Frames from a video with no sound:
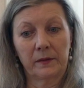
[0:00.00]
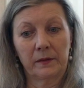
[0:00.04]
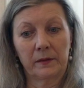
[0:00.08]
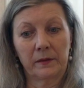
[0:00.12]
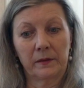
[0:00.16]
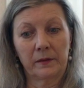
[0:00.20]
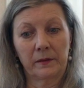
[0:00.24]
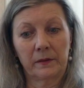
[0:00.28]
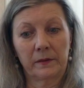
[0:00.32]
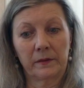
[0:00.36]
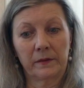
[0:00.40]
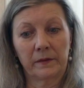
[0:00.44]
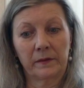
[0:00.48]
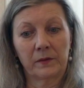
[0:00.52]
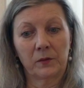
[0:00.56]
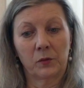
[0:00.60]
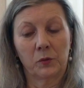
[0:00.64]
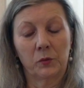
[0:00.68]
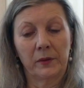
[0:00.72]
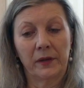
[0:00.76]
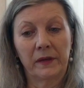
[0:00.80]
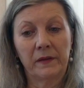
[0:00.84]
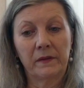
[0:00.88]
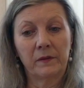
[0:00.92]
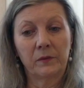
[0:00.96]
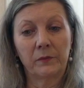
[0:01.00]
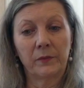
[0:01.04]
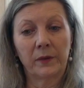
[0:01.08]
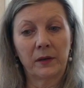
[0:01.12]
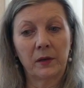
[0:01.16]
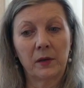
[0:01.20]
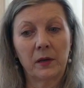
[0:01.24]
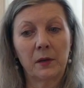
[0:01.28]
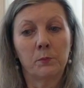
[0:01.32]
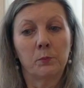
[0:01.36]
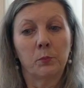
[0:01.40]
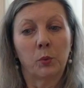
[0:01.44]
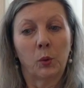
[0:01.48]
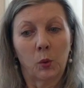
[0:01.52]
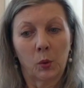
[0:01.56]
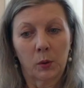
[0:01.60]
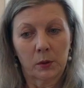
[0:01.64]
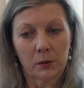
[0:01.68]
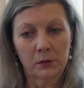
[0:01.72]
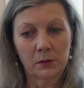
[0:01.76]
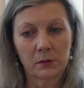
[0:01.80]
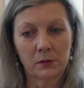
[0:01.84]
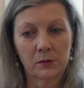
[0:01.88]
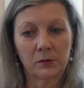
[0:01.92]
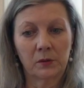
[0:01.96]
uh, so it's very
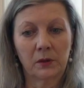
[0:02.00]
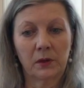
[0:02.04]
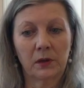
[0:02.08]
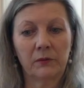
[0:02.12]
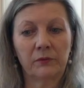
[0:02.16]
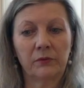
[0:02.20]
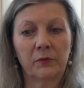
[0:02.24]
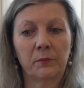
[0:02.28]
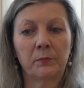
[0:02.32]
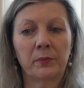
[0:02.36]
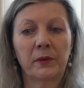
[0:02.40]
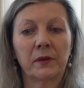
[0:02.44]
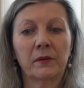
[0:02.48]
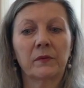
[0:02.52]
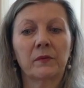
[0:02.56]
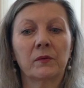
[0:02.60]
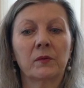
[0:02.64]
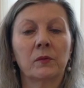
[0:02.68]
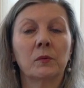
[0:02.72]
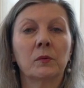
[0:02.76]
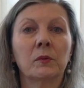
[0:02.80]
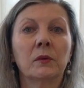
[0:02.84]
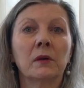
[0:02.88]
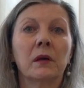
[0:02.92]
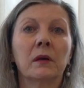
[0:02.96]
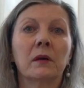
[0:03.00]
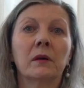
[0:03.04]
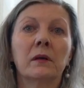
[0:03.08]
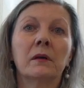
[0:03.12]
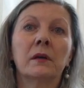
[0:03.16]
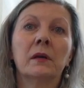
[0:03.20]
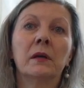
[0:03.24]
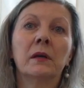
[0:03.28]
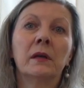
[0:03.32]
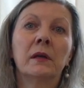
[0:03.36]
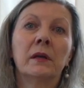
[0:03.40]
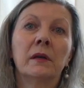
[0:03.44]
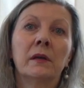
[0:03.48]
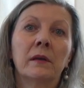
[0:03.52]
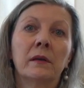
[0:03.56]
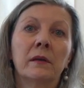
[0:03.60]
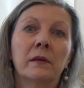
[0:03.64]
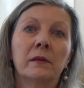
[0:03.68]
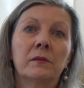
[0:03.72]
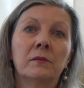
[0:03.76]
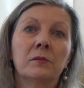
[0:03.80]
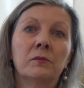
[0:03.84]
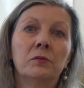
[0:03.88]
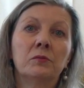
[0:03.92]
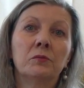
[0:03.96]
important to have a persona
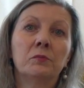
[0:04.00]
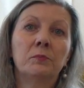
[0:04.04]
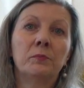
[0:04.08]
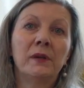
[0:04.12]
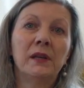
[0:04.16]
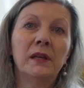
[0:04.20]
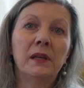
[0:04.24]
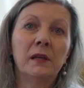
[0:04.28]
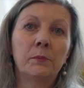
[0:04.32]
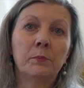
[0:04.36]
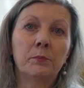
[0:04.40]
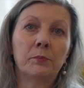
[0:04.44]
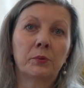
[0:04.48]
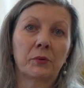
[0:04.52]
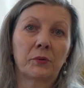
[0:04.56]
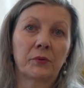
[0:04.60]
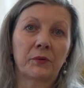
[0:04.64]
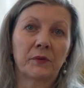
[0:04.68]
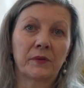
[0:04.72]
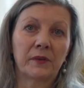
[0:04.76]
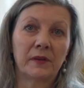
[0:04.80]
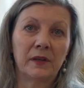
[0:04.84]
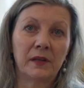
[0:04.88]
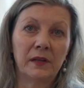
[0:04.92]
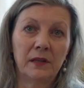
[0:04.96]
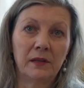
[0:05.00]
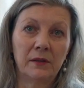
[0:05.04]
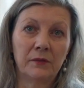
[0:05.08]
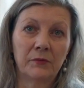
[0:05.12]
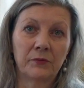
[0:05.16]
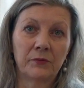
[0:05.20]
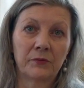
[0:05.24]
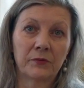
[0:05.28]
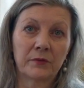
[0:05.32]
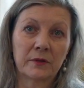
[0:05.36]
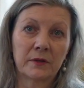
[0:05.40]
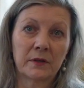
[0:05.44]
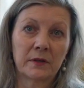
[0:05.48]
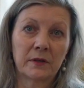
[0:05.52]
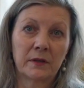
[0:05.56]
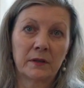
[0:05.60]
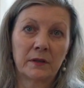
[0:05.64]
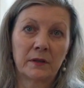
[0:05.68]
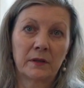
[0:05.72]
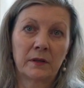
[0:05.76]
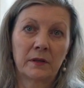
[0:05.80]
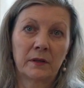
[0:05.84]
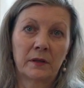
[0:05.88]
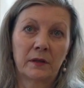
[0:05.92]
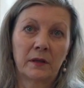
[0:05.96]
to be perceived
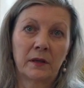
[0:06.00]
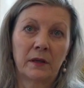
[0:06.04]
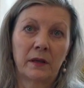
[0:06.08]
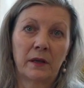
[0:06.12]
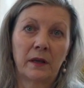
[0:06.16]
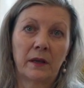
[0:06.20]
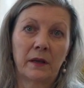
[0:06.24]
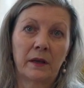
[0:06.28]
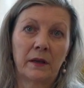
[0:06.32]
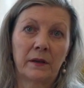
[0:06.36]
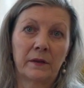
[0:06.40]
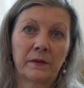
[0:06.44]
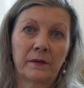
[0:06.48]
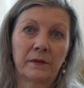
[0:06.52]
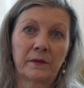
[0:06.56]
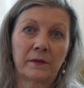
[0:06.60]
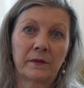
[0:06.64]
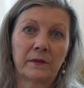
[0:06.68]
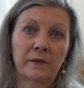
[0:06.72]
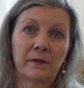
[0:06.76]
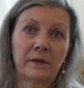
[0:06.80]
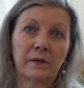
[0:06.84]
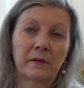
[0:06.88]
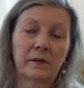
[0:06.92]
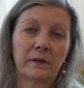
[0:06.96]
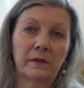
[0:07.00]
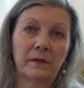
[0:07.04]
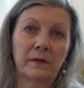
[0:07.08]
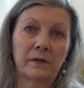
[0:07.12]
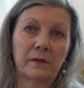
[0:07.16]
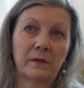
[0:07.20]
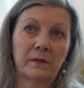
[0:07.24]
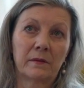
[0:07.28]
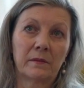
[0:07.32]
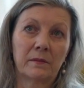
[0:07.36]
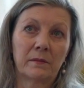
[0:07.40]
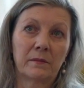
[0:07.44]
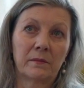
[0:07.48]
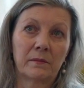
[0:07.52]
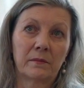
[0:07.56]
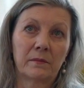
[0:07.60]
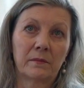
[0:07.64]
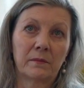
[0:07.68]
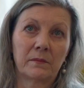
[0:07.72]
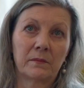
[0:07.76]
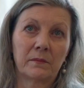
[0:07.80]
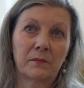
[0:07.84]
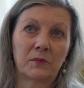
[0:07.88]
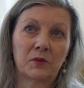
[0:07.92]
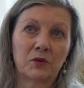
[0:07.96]
as
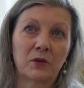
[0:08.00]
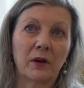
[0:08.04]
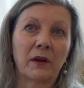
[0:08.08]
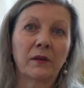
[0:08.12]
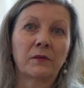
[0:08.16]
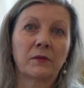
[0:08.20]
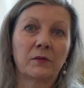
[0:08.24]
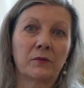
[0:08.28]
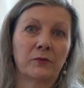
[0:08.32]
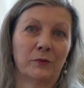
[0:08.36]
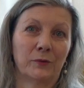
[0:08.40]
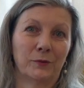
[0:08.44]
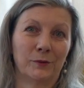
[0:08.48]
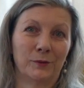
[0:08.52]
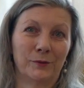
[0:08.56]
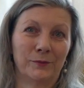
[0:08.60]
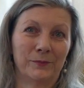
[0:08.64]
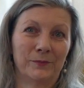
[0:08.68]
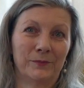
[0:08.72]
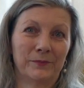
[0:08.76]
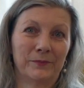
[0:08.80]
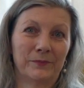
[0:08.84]
trustful